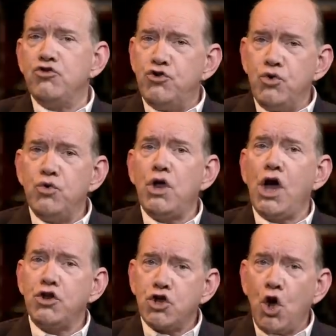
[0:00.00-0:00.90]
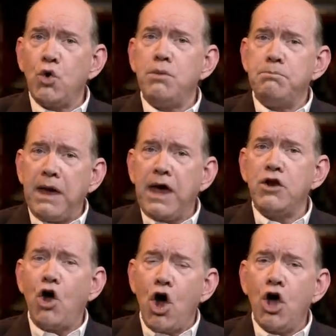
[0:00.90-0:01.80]
Do not go to bed
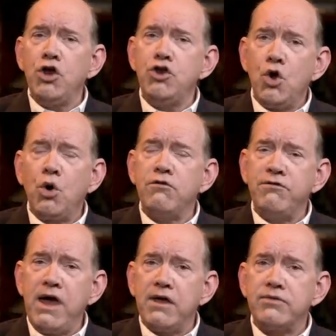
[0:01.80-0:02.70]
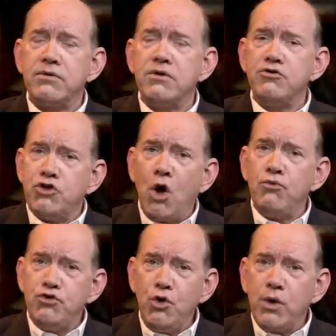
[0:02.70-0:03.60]
on your faith.
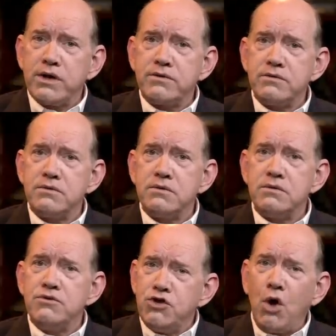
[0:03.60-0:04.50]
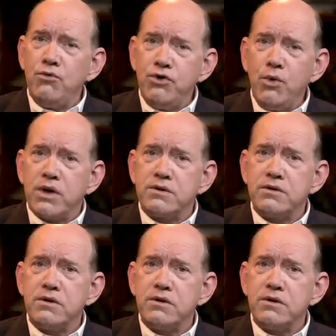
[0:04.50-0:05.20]
Don't do it. Don't do it.